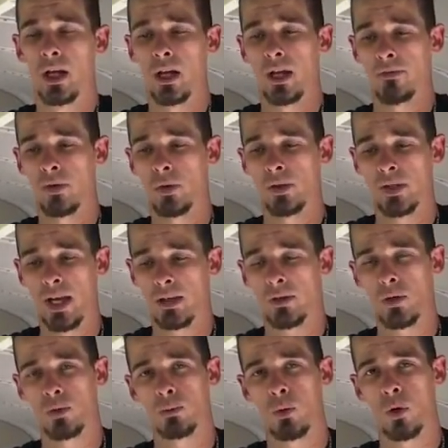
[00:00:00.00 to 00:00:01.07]
If you can take
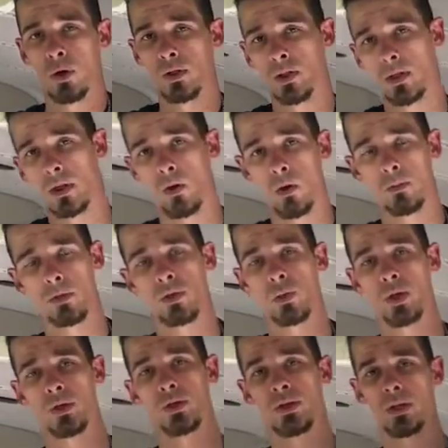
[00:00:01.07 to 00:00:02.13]
those boards that go in
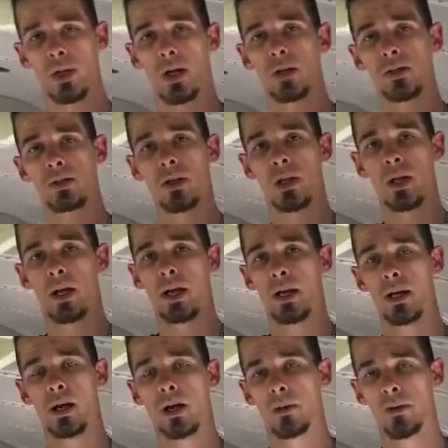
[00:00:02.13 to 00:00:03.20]
between your studs and
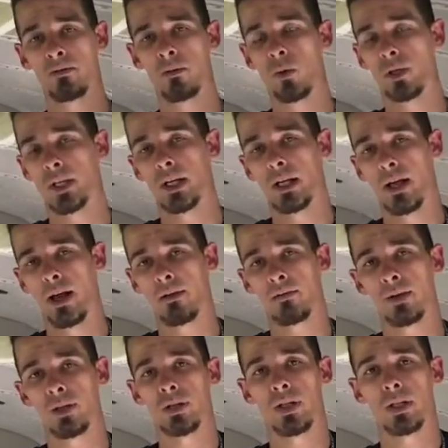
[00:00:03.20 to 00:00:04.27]
cut them at 14.5
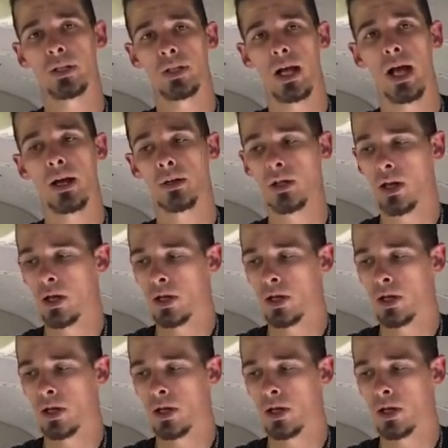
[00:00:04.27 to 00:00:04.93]
inches on the dot,